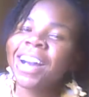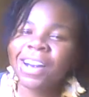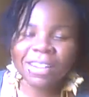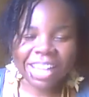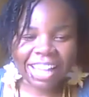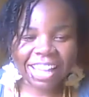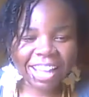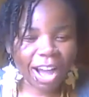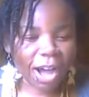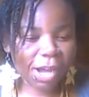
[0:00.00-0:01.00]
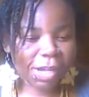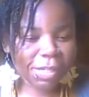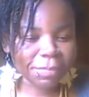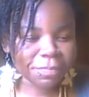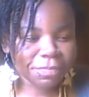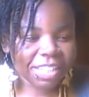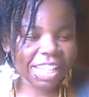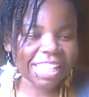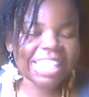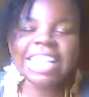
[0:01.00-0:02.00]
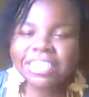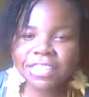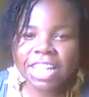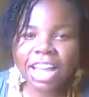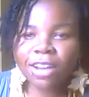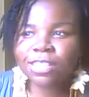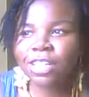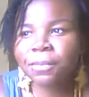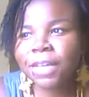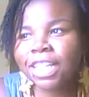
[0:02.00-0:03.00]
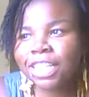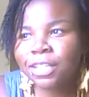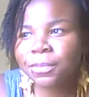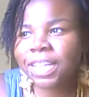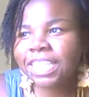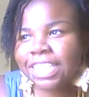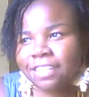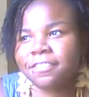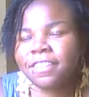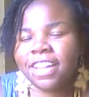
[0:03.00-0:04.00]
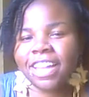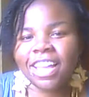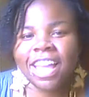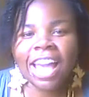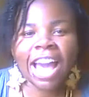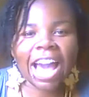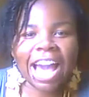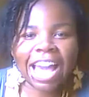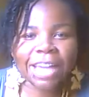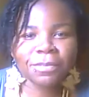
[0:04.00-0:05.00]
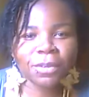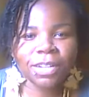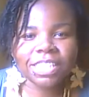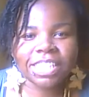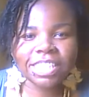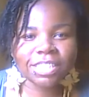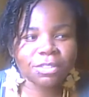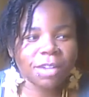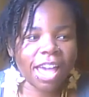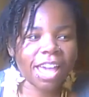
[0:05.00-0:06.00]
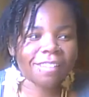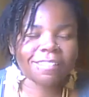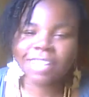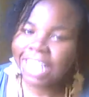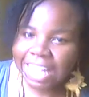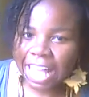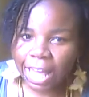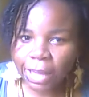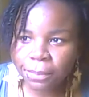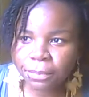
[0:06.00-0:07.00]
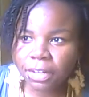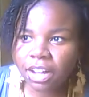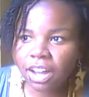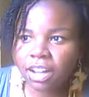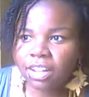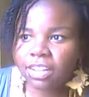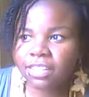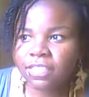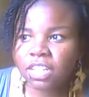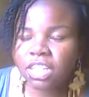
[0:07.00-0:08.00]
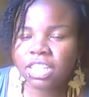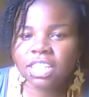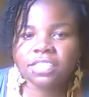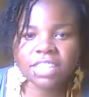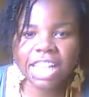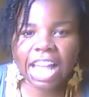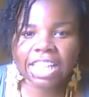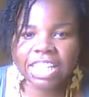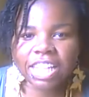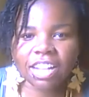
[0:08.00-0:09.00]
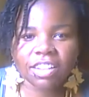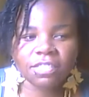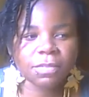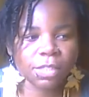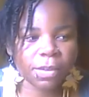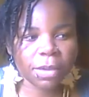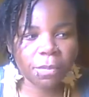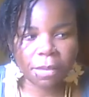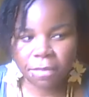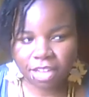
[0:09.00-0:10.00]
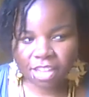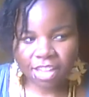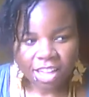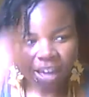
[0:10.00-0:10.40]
Okay, this video is gonna be a little bit different. I am going to do a recap of the finale of Between Women.